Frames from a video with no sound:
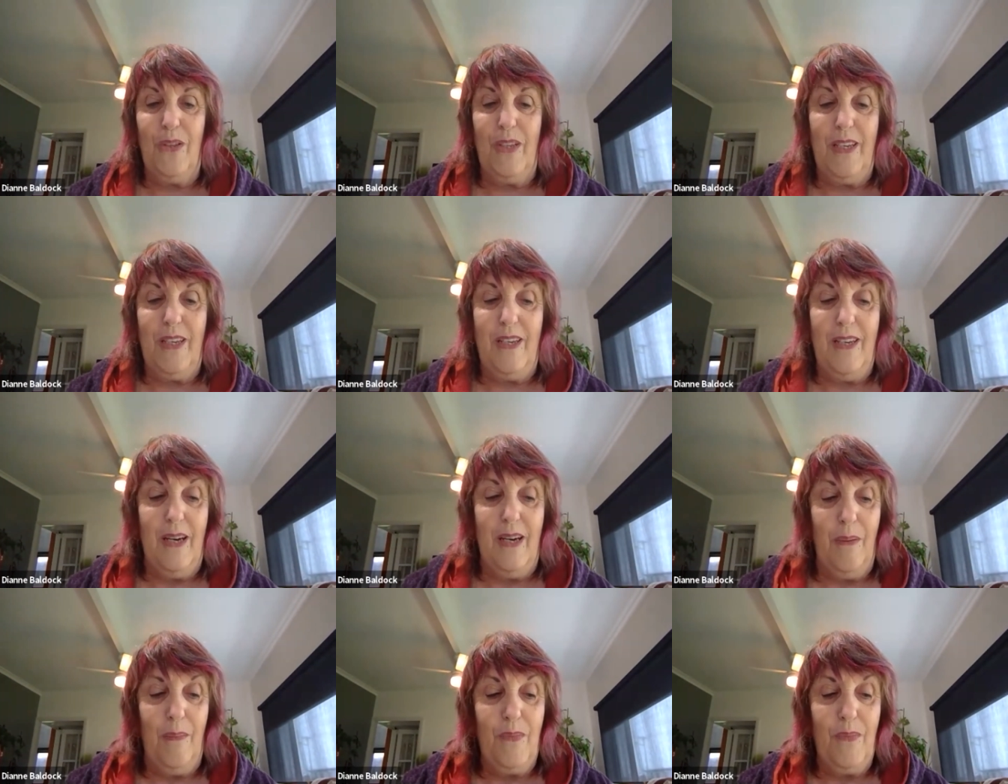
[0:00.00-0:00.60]

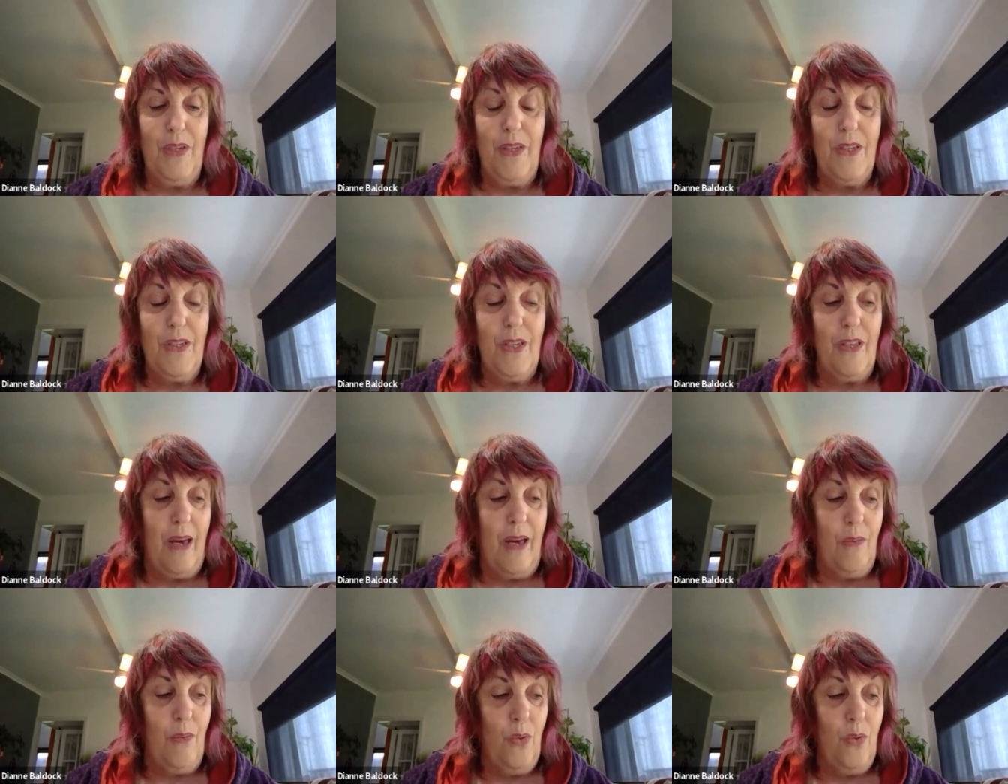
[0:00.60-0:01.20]

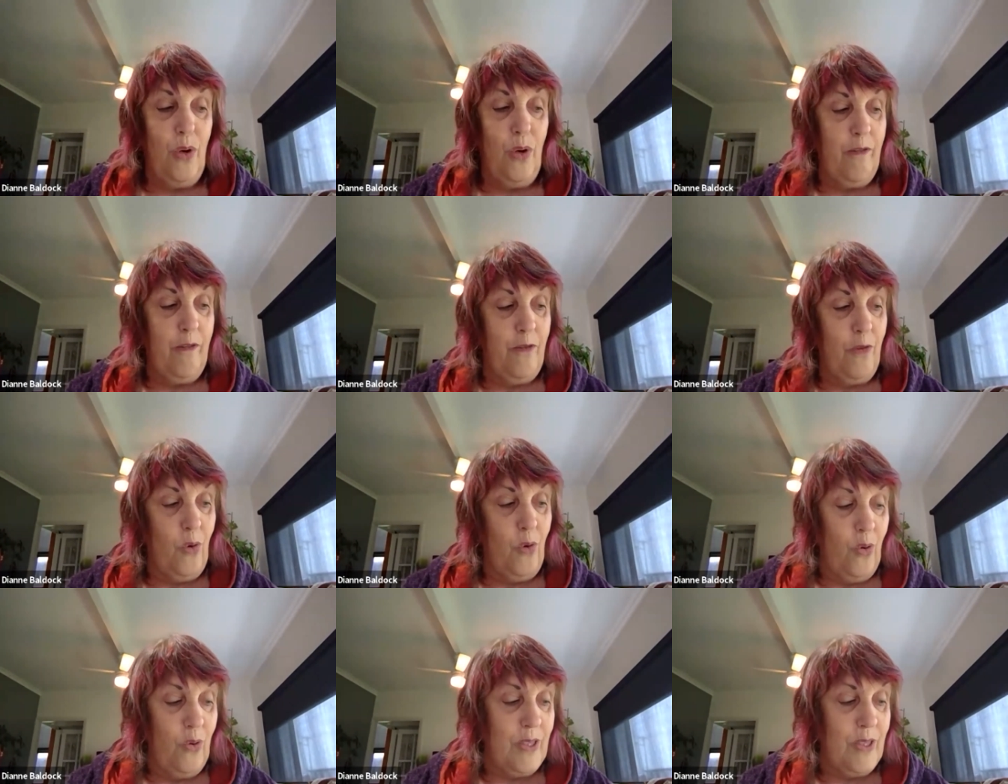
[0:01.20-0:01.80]
that
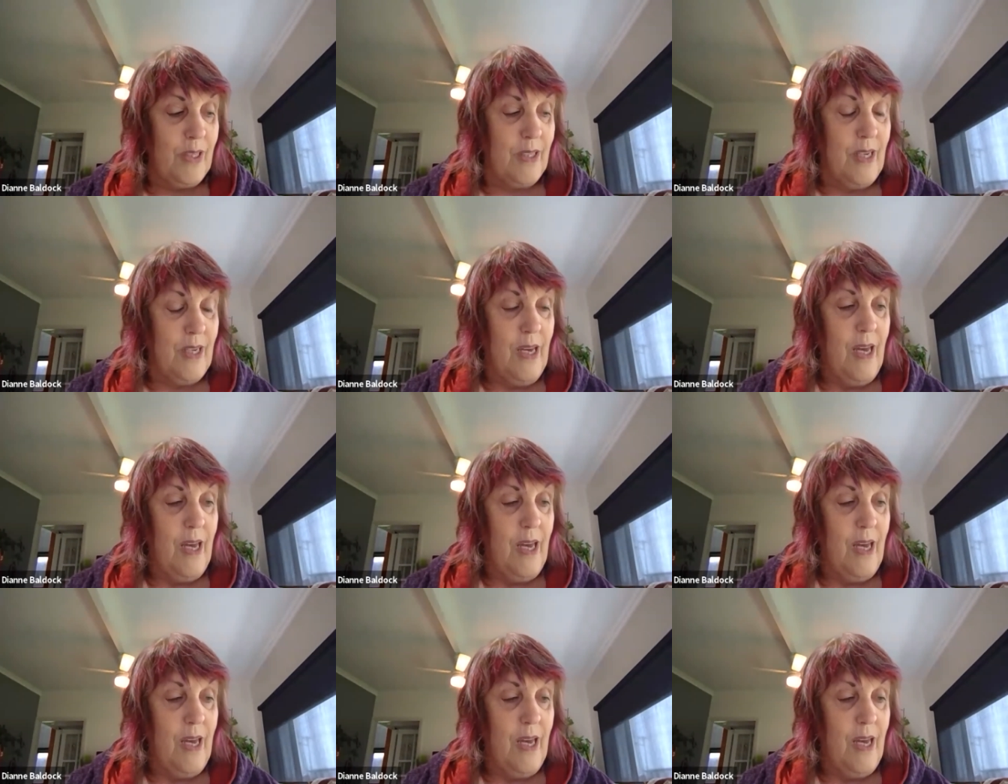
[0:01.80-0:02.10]
workforce.